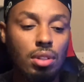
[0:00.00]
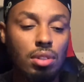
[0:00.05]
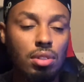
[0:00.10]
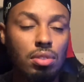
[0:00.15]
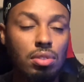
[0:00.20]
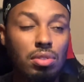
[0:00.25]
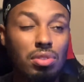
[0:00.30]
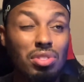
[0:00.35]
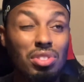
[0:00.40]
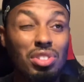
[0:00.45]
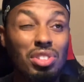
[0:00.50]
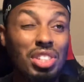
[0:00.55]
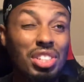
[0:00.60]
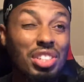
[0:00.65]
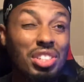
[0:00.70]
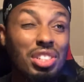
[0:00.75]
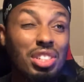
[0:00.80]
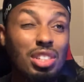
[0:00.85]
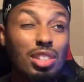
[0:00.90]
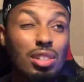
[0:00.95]

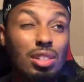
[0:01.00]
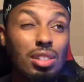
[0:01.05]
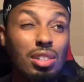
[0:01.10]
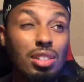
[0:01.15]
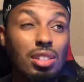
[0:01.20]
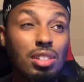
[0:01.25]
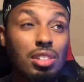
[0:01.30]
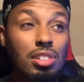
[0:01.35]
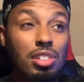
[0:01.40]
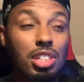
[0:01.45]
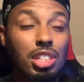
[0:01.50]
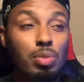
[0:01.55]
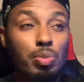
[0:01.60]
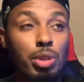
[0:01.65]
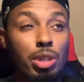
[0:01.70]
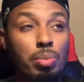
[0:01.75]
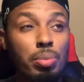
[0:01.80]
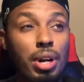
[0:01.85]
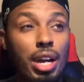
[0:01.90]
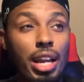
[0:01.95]
66
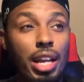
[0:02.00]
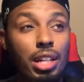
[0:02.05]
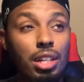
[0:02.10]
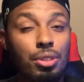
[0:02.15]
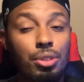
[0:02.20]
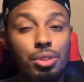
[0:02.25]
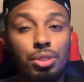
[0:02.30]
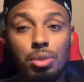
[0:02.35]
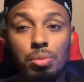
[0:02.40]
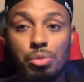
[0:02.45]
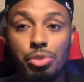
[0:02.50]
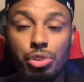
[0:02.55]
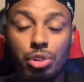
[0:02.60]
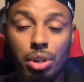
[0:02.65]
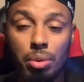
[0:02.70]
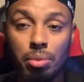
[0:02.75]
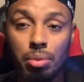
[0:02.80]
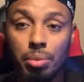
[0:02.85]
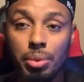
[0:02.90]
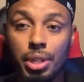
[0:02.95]
people. I had to do some
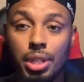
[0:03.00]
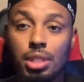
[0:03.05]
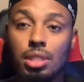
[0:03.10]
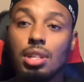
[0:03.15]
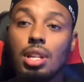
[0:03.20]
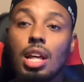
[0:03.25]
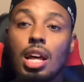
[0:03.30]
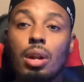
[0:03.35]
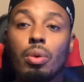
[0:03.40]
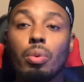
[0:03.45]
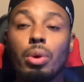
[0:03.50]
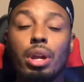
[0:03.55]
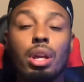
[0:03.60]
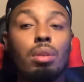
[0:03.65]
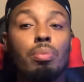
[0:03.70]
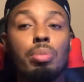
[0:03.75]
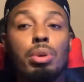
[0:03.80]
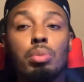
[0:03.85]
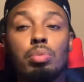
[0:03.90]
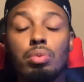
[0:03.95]
trimming because a lot of random
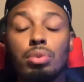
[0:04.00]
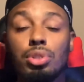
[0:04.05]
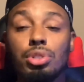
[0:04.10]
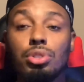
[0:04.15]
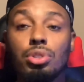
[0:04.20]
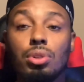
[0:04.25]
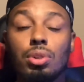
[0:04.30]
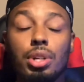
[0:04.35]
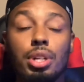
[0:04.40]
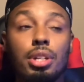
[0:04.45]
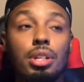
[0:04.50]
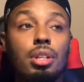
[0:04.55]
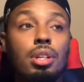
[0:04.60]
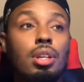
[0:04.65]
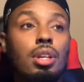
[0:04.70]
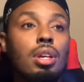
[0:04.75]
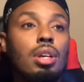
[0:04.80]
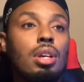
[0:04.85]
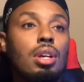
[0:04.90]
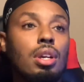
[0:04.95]
people were joining,
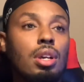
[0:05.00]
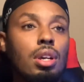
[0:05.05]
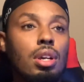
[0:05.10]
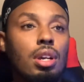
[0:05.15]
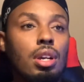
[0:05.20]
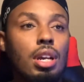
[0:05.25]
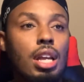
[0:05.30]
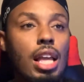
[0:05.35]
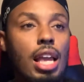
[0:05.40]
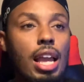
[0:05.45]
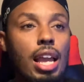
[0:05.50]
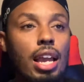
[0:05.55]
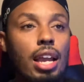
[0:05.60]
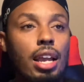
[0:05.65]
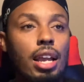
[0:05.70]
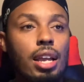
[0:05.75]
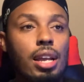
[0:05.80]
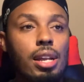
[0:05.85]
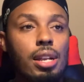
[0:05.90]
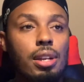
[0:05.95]

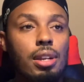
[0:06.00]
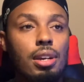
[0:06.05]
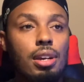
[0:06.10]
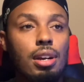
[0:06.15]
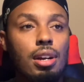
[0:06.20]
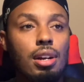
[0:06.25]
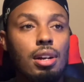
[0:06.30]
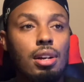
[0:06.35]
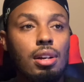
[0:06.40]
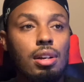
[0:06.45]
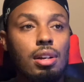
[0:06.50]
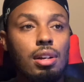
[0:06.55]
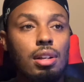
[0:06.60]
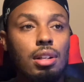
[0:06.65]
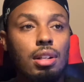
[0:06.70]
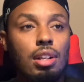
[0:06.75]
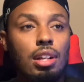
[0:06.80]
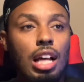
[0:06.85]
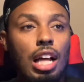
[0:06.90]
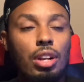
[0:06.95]
and
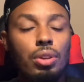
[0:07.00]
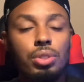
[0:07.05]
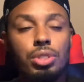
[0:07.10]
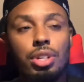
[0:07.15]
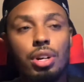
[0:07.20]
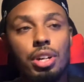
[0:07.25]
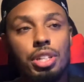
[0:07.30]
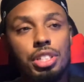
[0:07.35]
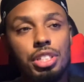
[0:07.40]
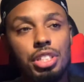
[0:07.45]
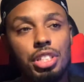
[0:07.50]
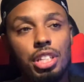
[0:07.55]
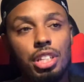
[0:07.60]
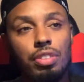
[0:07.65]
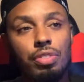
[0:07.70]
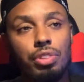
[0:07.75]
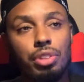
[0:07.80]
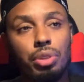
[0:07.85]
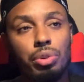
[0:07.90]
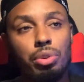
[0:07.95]
I don't charge anything
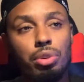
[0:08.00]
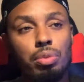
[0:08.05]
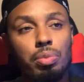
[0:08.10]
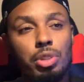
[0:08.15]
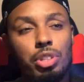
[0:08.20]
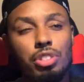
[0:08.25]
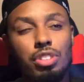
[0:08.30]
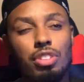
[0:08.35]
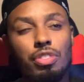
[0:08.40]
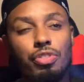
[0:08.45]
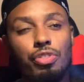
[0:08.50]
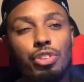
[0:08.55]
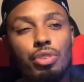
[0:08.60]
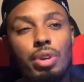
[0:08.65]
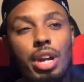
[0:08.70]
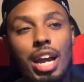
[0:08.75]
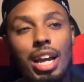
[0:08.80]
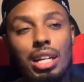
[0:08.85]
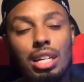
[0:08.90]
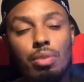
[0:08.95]
for the group. There's a few
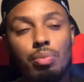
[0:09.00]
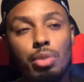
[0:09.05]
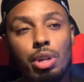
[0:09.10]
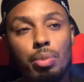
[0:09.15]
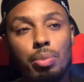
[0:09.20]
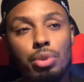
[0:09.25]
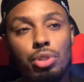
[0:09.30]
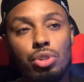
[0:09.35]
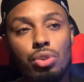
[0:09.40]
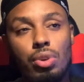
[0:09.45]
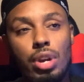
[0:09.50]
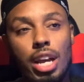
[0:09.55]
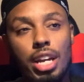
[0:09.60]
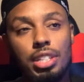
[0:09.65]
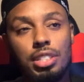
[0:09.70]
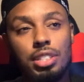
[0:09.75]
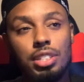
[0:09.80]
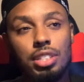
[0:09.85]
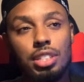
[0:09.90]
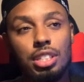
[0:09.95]
active members who
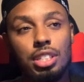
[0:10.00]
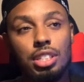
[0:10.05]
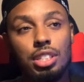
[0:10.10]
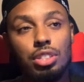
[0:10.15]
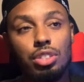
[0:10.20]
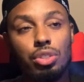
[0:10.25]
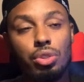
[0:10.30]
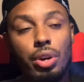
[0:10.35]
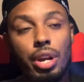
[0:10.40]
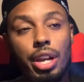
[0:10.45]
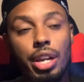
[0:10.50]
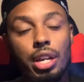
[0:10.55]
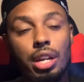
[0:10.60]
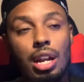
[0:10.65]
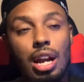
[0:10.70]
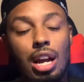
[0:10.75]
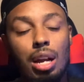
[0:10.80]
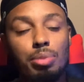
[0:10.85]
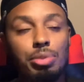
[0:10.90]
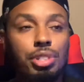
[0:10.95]
actually trade in
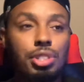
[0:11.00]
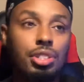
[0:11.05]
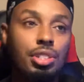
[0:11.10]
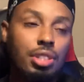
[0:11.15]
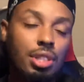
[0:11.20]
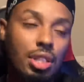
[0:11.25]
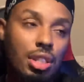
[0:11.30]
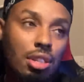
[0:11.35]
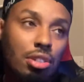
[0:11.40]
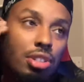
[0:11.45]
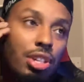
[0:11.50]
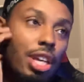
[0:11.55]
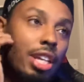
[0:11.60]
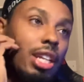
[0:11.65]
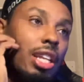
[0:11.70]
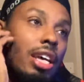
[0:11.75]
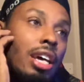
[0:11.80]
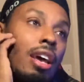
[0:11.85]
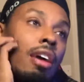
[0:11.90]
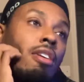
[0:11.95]
options and things like
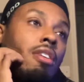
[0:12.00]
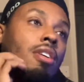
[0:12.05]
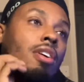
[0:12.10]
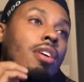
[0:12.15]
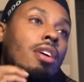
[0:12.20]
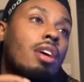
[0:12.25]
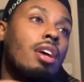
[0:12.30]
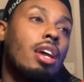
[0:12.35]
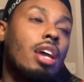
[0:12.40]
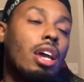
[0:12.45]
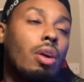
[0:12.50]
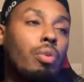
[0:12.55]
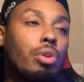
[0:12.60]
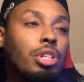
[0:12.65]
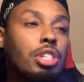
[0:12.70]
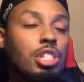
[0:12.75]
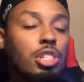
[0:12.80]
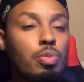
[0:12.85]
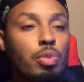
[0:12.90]
that, and we just